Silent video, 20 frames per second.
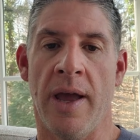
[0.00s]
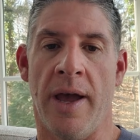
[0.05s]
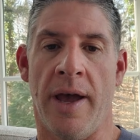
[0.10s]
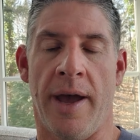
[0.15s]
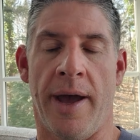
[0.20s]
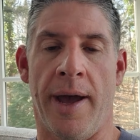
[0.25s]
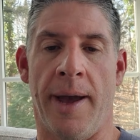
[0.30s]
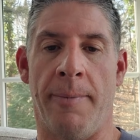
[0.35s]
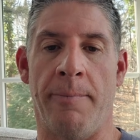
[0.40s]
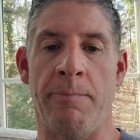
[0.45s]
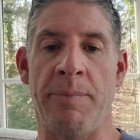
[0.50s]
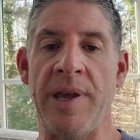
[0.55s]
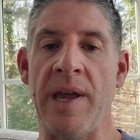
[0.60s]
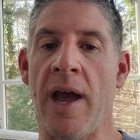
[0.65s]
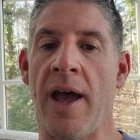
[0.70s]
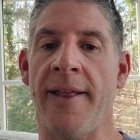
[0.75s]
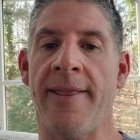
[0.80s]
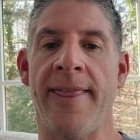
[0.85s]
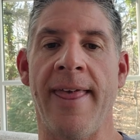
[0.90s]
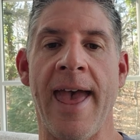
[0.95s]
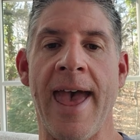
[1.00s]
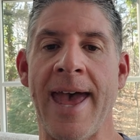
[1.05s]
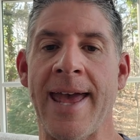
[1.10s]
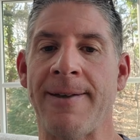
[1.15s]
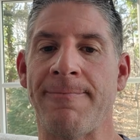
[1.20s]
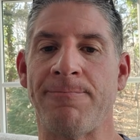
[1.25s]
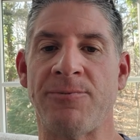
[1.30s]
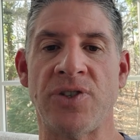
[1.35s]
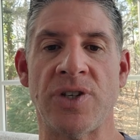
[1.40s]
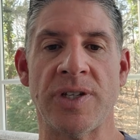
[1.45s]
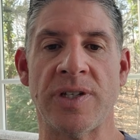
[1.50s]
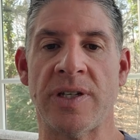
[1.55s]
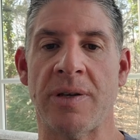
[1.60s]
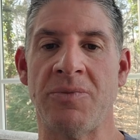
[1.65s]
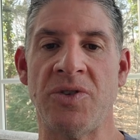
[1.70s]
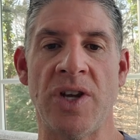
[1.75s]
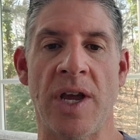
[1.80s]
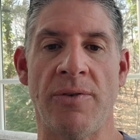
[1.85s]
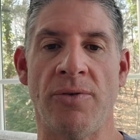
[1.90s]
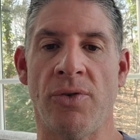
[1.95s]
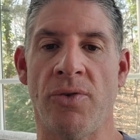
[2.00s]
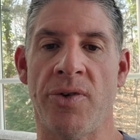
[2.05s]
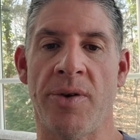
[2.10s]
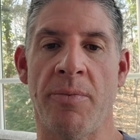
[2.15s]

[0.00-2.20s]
Beyond that, just some general